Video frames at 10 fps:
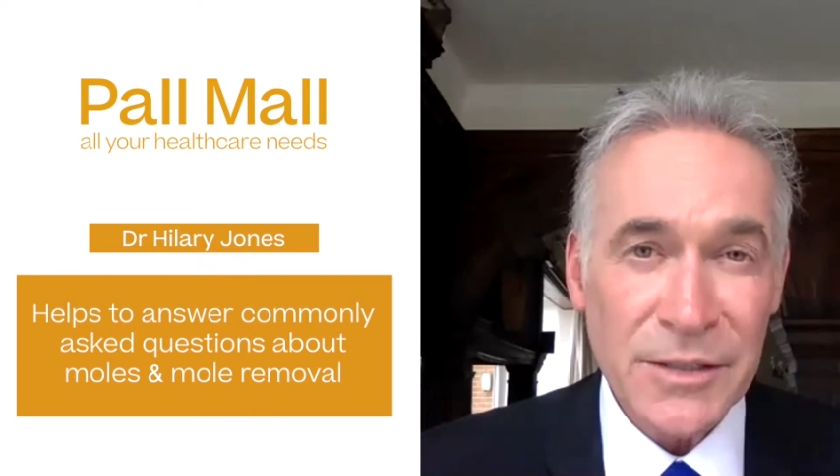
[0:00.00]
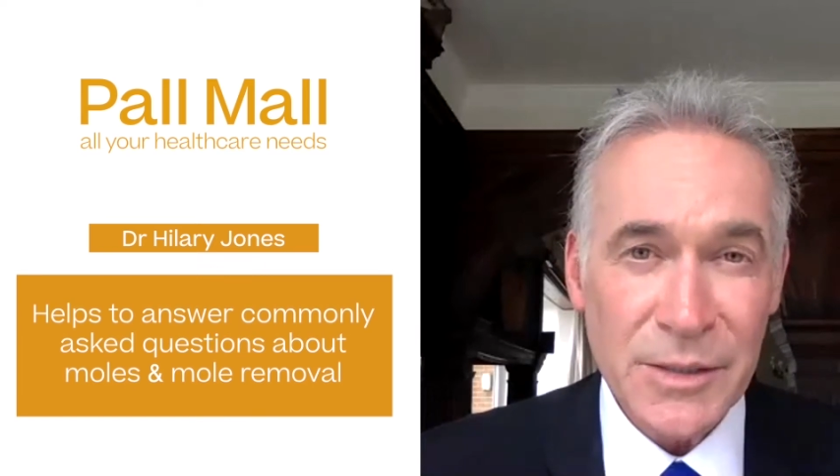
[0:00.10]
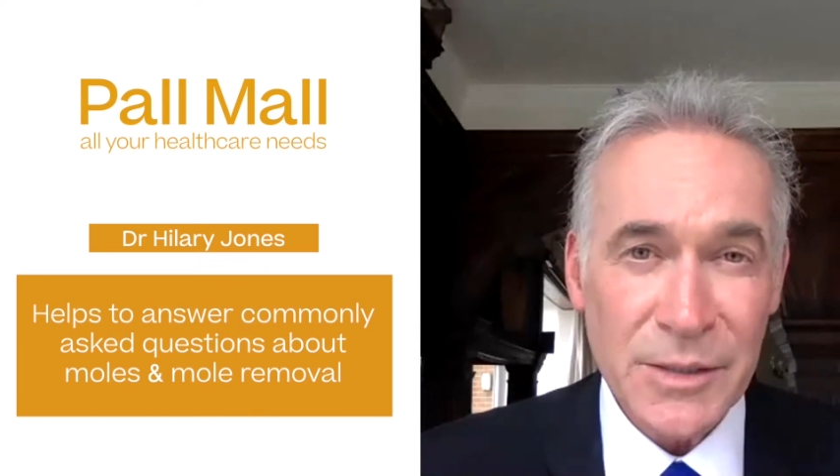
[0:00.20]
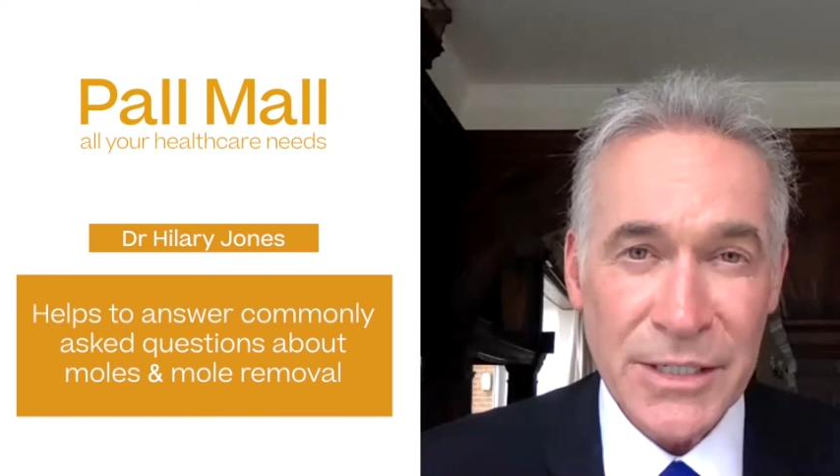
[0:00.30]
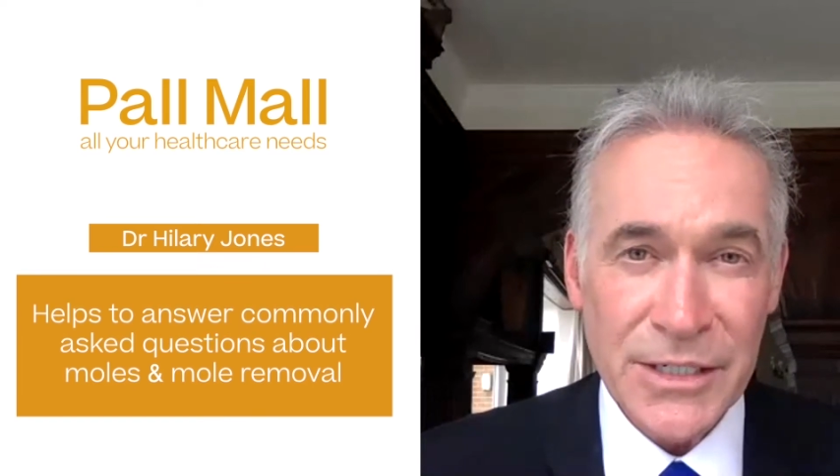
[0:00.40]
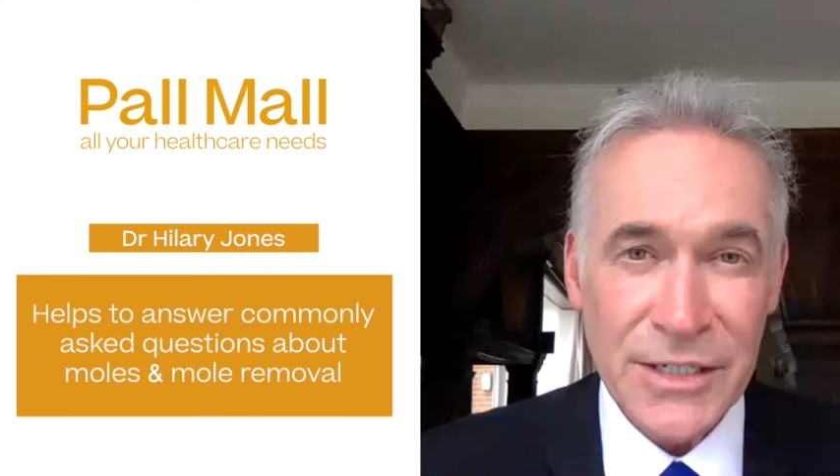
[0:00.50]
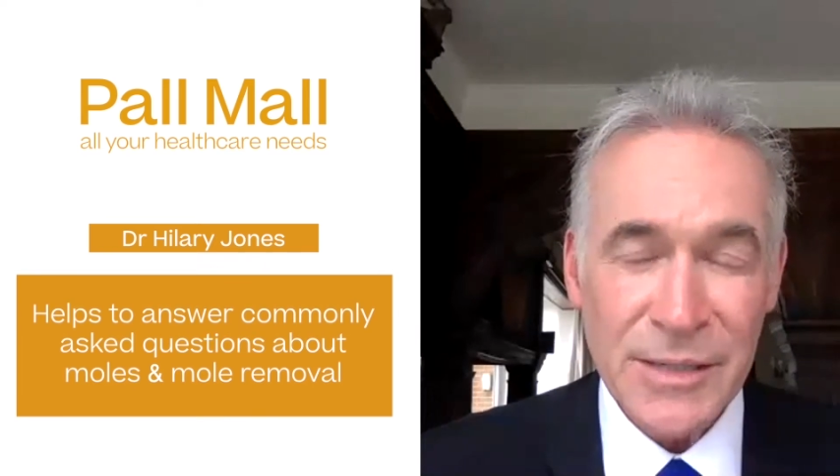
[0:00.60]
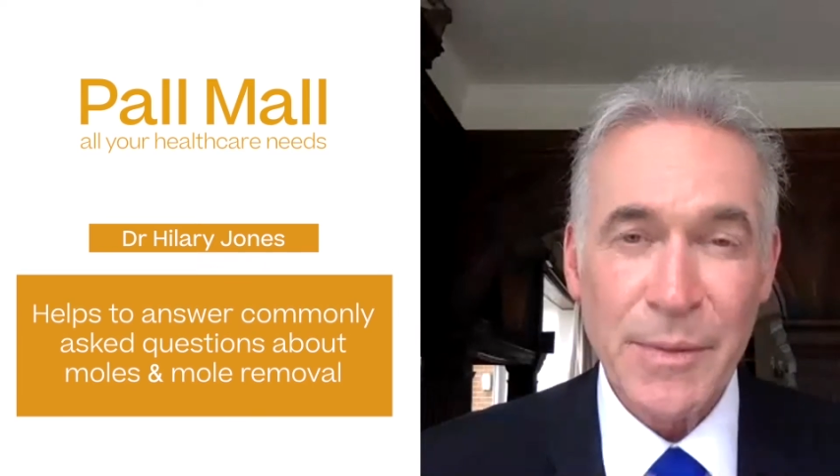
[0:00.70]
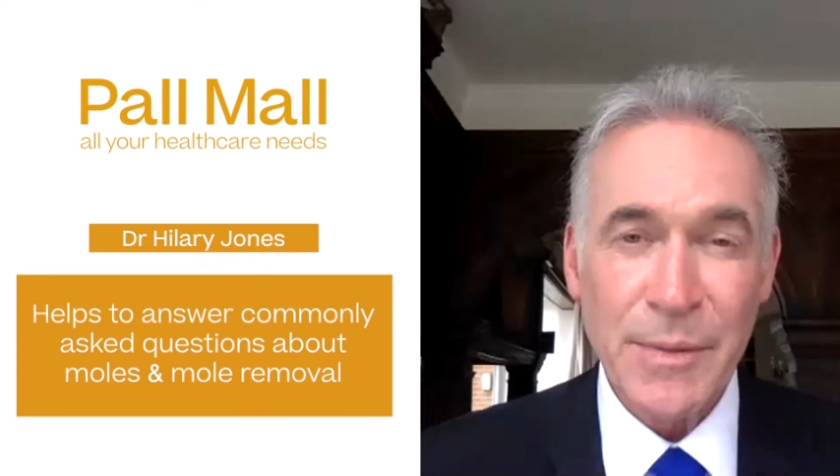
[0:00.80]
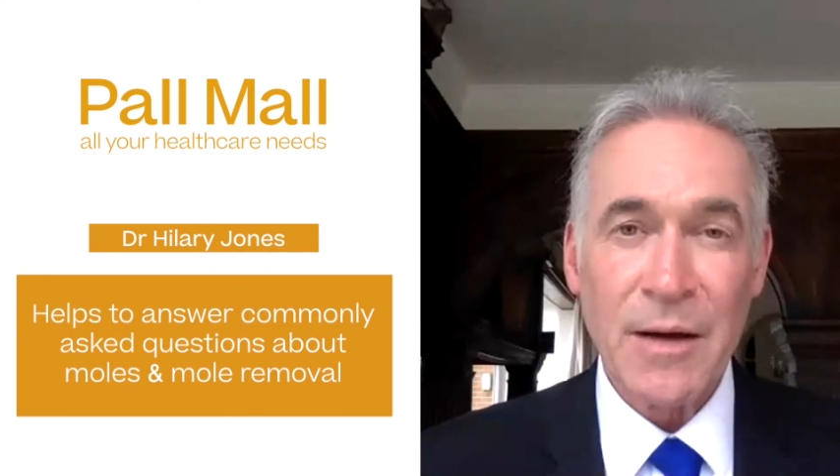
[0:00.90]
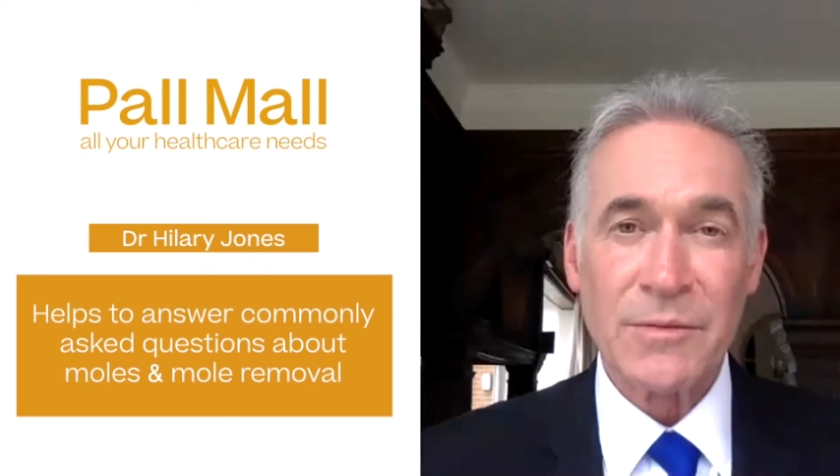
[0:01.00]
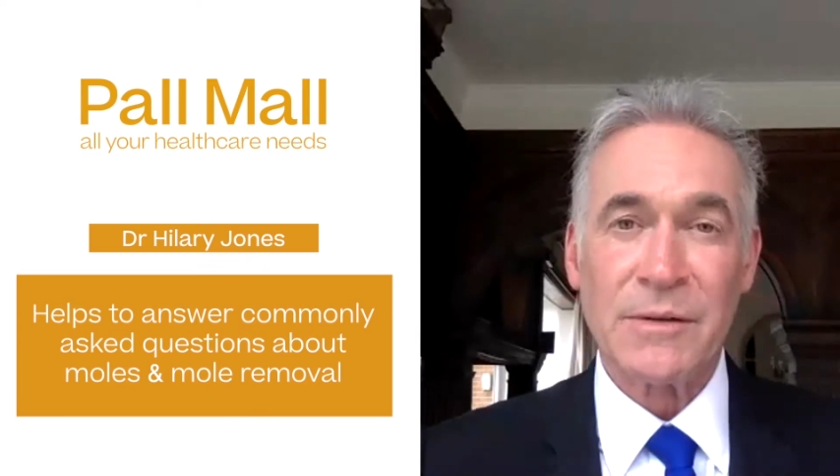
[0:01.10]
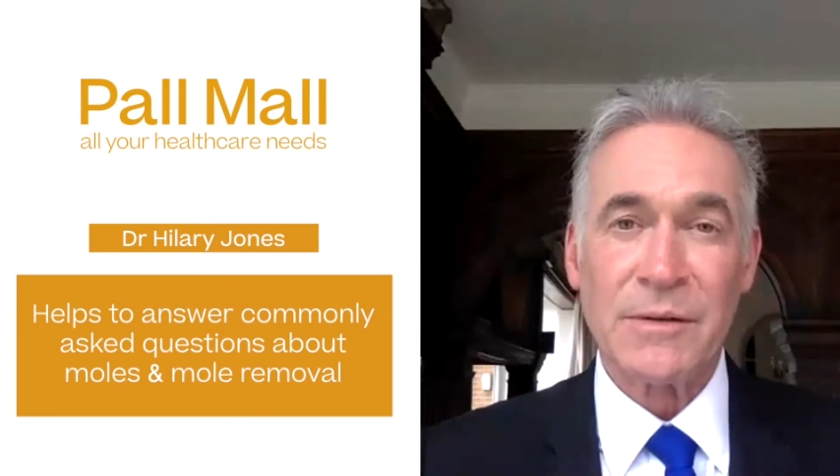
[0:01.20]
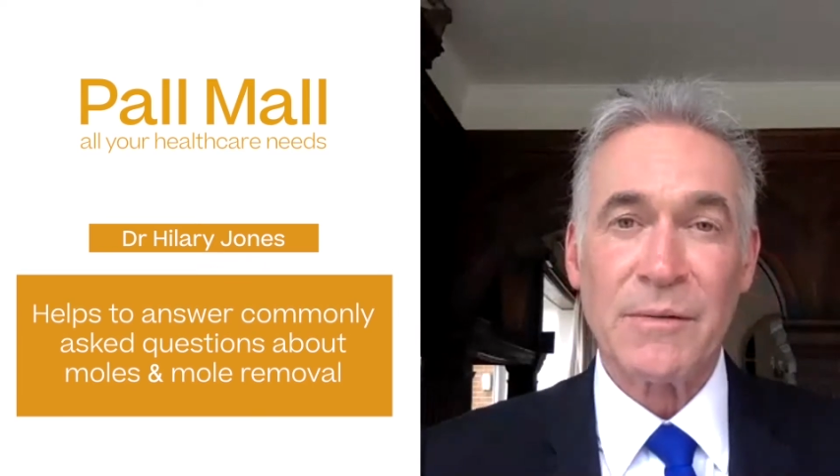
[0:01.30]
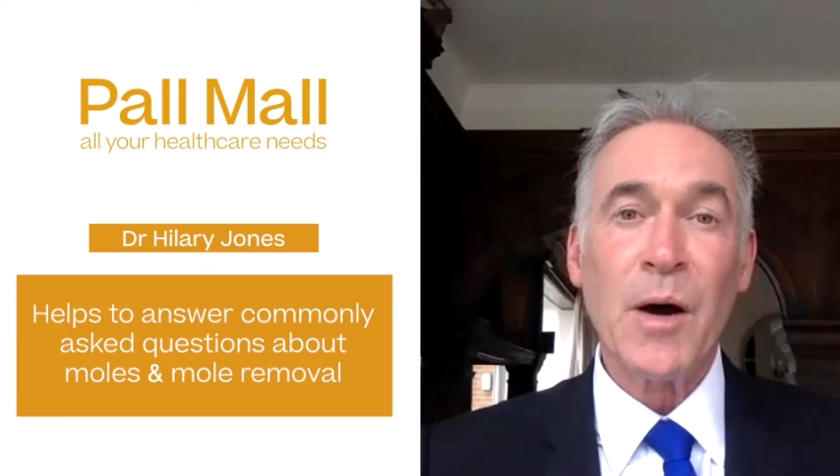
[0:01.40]
asked questions
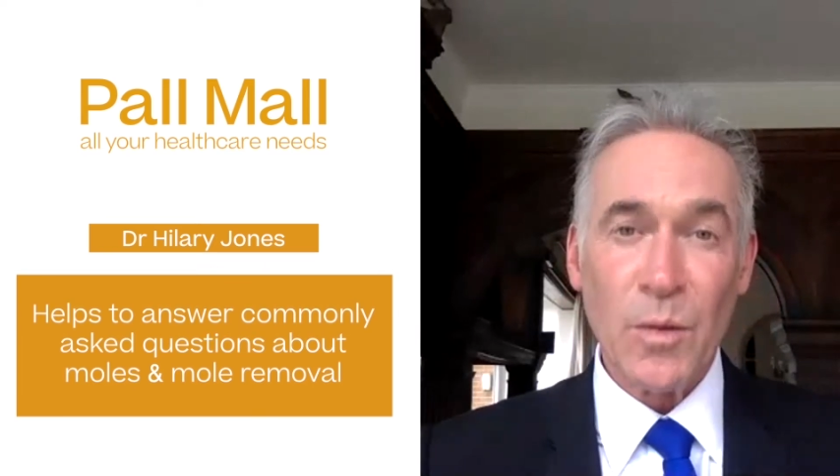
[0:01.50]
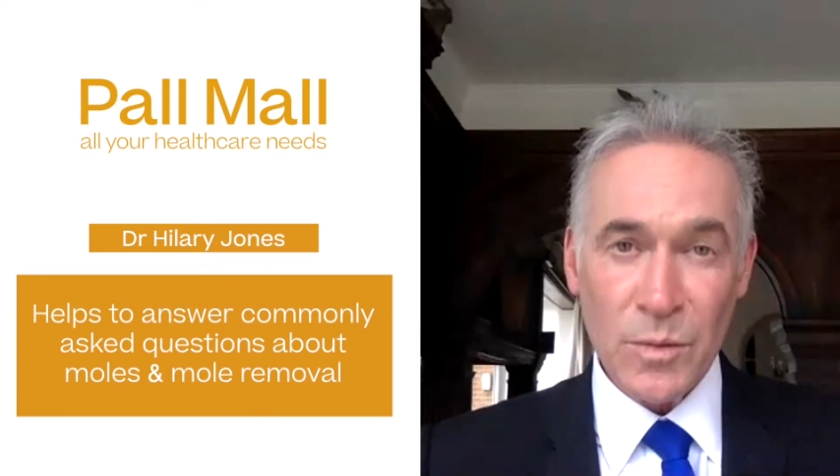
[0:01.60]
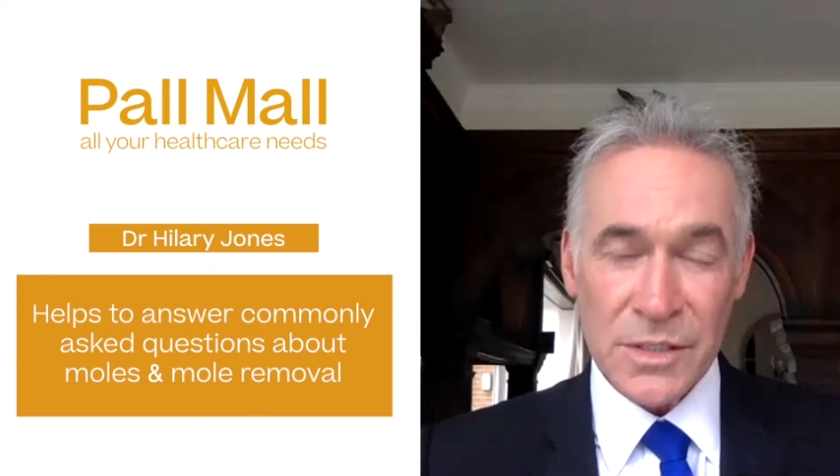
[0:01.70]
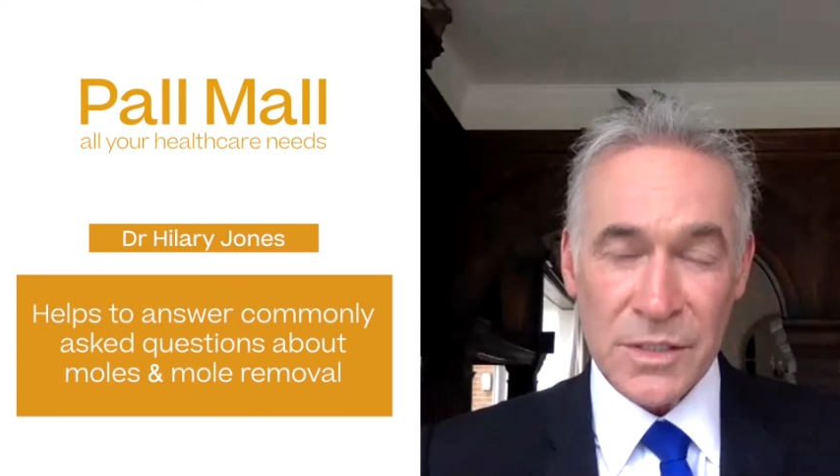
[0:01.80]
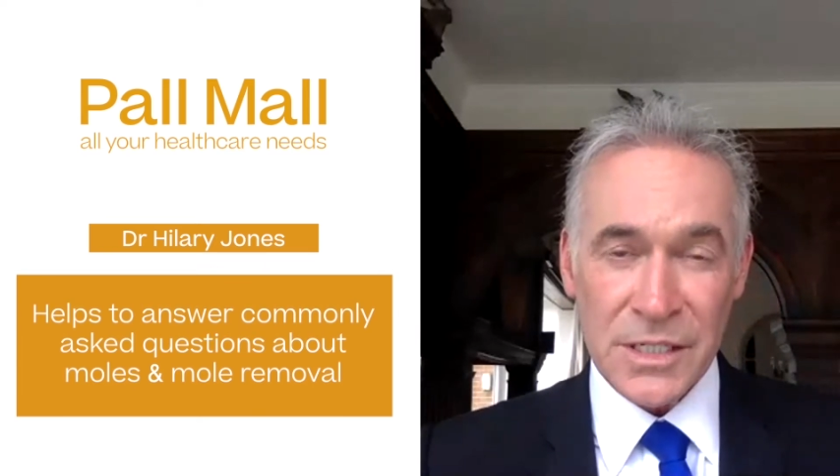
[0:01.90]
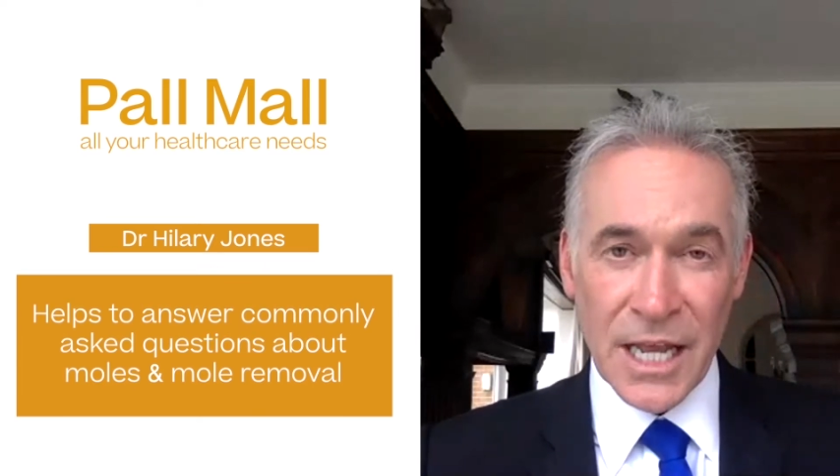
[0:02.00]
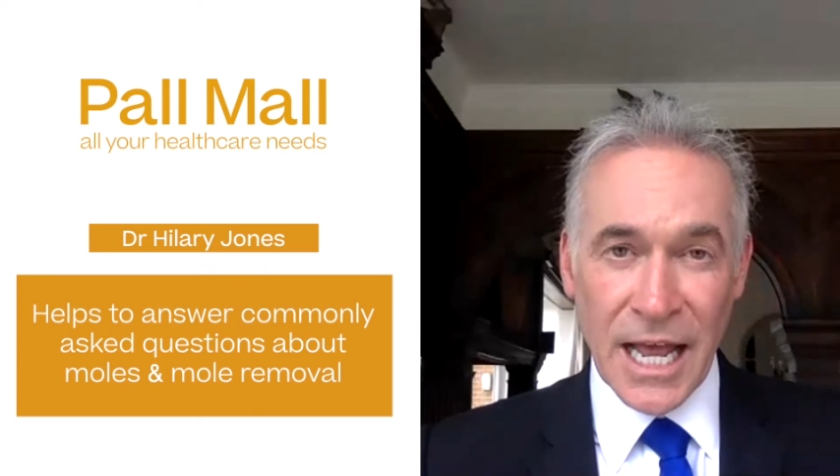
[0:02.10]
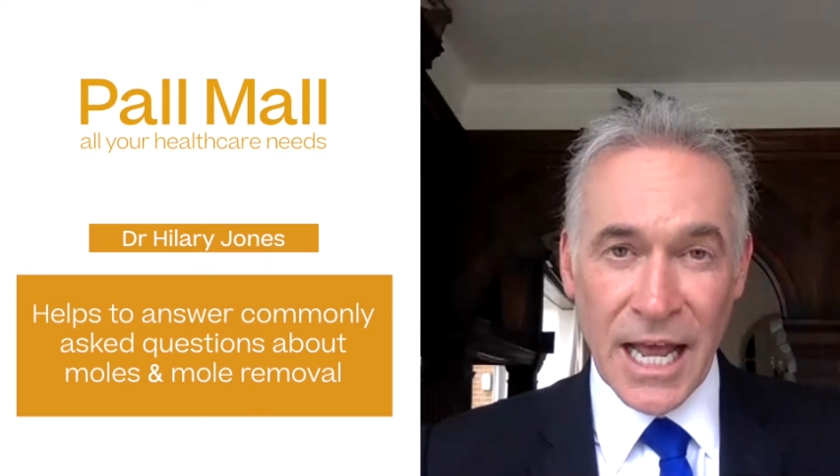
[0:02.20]
about moles